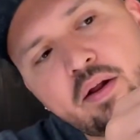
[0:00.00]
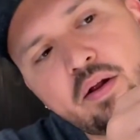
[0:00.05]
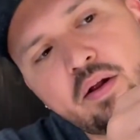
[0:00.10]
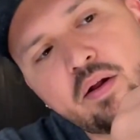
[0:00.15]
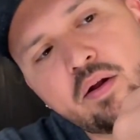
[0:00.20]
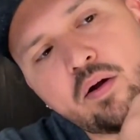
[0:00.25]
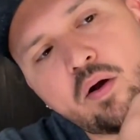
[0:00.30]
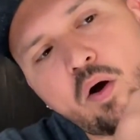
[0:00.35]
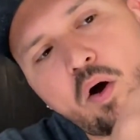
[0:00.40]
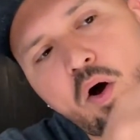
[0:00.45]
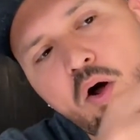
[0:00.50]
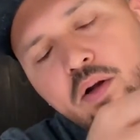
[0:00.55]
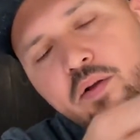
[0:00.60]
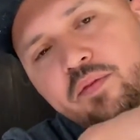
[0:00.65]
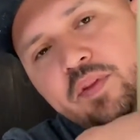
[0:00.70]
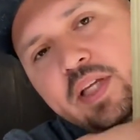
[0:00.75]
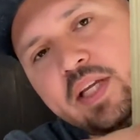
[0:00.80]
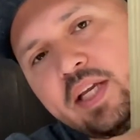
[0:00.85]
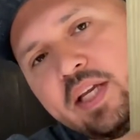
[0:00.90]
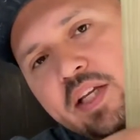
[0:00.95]
all of
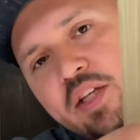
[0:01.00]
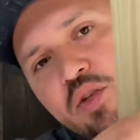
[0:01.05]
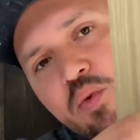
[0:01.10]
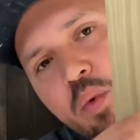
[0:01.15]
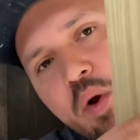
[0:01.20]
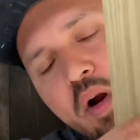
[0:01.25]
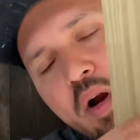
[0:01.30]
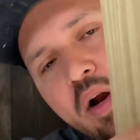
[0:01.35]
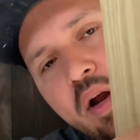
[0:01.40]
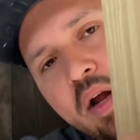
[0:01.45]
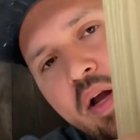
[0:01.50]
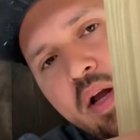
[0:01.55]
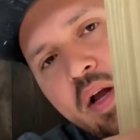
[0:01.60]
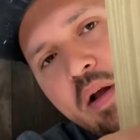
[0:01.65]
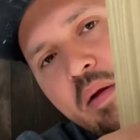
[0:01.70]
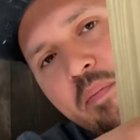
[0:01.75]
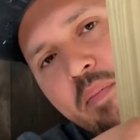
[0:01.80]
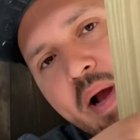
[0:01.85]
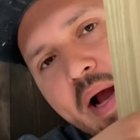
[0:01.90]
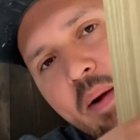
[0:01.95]
these were
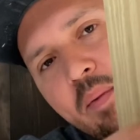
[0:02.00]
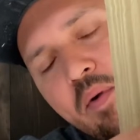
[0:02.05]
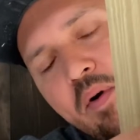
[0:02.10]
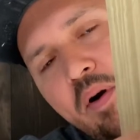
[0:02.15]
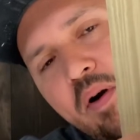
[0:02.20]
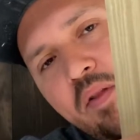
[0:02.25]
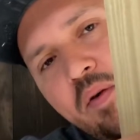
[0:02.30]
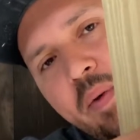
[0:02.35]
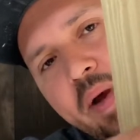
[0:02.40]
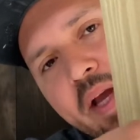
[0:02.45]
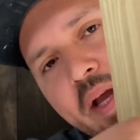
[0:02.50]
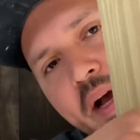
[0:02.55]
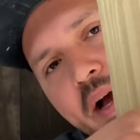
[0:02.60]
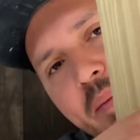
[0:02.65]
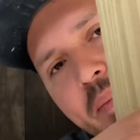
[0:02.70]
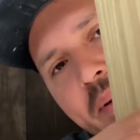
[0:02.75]
power all the way up